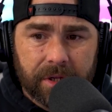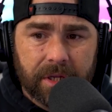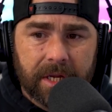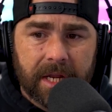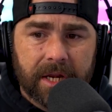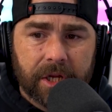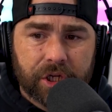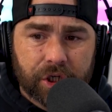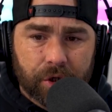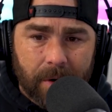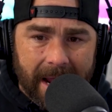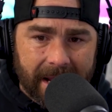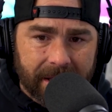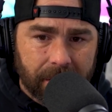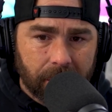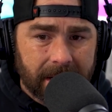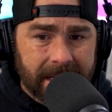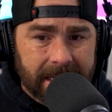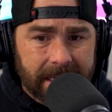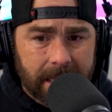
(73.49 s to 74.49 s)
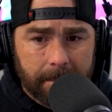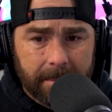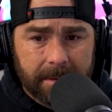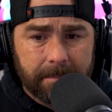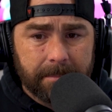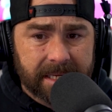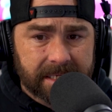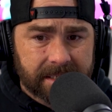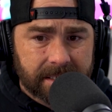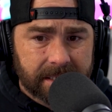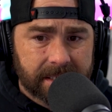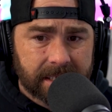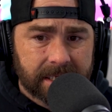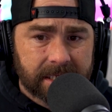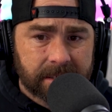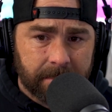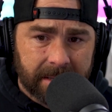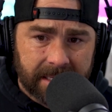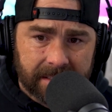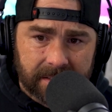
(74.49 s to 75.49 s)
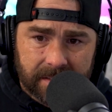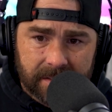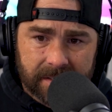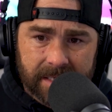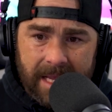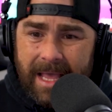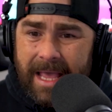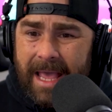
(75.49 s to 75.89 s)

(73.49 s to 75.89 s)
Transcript: You need to track your income and business expenses,